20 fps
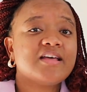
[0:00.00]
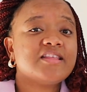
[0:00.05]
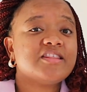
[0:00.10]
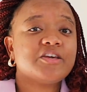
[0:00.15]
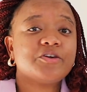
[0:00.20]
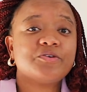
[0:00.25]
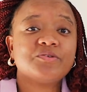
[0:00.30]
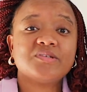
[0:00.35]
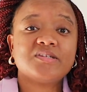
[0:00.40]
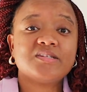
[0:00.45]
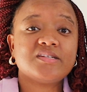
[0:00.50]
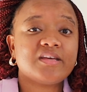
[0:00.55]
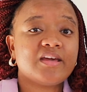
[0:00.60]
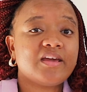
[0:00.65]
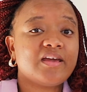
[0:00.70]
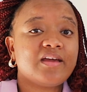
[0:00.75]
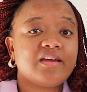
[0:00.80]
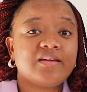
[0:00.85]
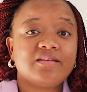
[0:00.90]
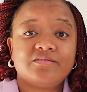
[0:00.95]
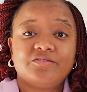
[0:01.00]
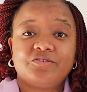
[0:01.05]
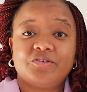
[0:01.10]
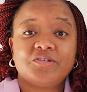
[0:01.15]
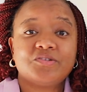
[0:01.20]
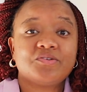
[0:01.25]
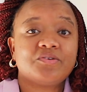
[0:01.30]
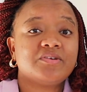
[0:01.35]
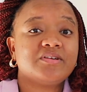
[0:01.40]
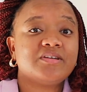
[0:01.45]
They could say
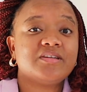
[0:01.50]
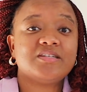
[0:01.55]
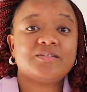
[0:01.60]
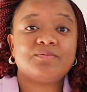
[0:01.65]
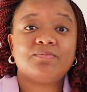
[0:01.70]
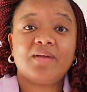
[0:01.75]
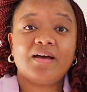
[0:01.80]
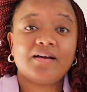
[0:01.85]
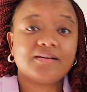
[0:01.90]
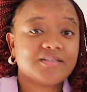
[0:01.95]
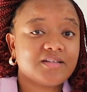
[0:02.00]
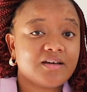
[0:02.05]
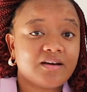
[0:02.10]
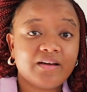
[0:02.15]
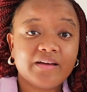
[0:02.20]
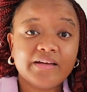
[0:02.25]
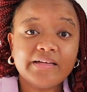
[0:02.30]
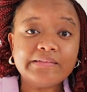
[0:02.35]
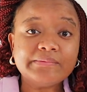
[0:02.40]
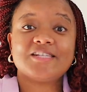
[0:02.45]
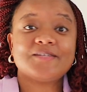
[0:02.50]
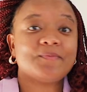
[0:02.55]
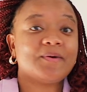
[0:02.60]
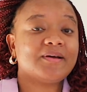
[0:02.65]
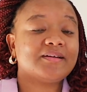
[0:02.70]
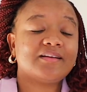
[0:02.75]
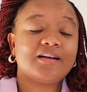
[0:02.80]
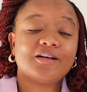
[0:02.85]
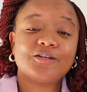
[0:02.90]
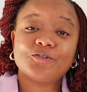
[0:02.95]
dress code is black tie,
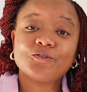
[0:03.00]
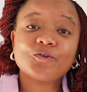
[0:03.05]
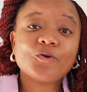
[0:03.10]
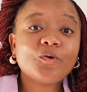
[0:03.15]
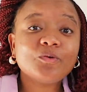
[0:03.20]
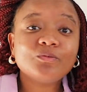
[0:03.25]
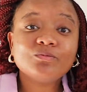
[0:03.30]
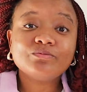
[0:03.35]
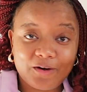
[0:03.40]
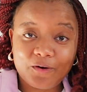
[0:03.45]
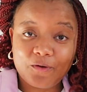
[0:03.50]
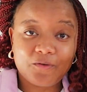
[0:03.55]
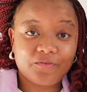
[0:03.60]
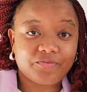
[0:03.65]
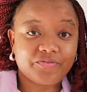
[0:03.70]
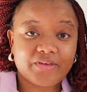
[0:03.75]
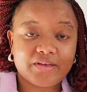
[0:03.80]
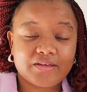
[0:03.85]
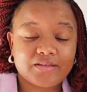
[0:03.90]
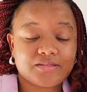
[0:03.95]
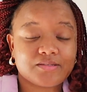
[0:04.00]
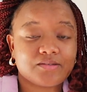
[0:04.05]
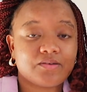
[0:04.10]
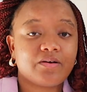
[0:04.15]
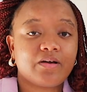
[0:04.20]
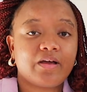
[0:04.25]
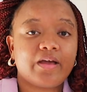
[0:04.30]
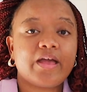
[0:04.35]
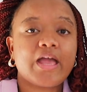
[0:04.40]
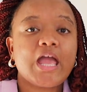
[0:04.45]
smart casual, a lot of things,
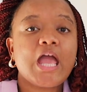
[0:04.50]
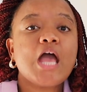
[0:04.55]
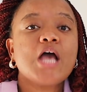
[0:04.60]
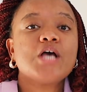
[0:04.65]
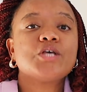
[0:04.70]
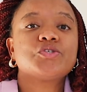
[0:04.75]
okay?